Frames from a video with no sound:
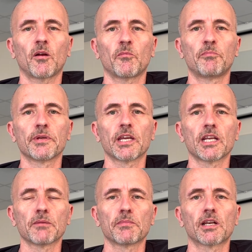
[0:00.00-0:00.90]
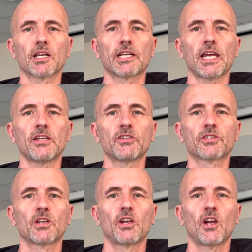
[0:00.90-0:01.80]
beginning, middle and end
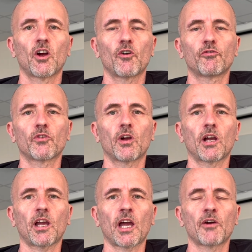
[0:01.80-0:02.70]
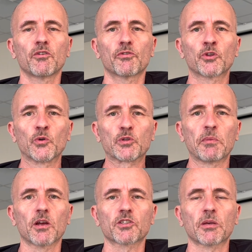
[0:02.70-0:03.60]
of how you've thought
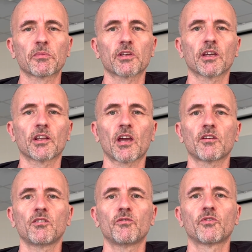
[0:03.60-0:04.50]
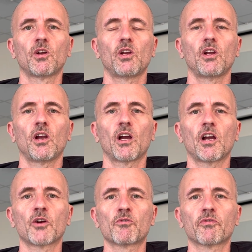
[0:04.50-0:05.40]
about something and how you've
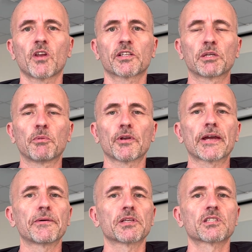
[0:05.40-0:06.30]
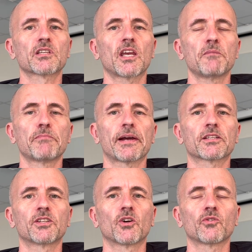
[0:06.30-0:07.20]
reflected upon how it's
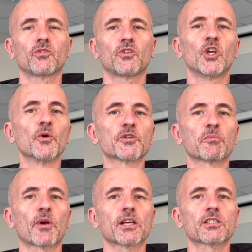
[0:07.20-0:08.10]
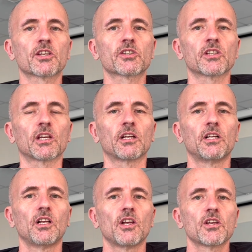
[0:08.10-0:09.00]
impacted on you as a practitioner.
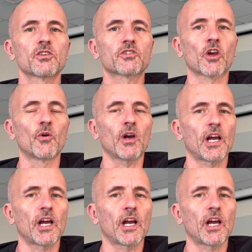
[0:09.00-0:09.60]
So